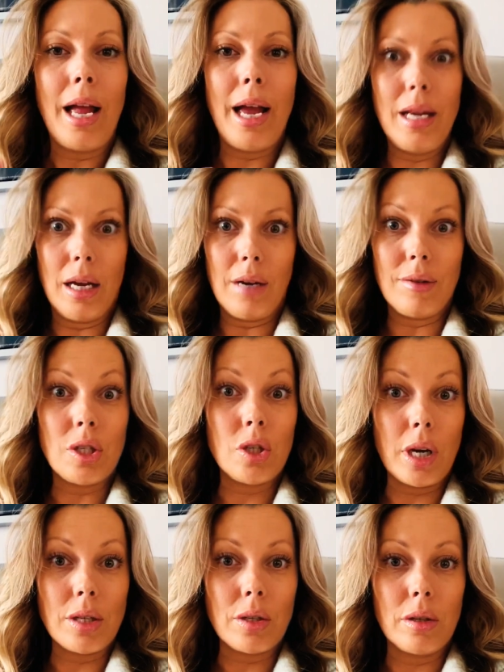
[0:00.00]
Any kind of a
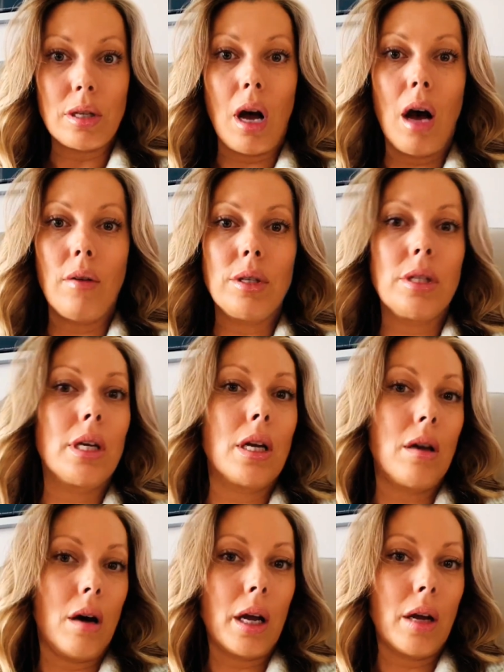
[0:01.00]
stressor is obviously going to
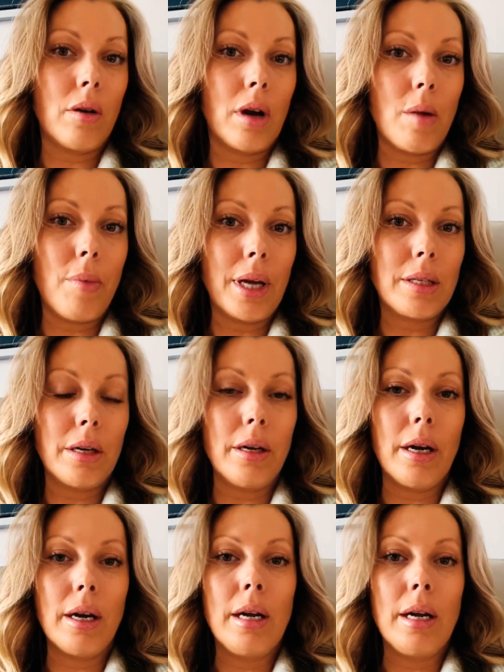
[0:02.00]
knock out our gut bacteria.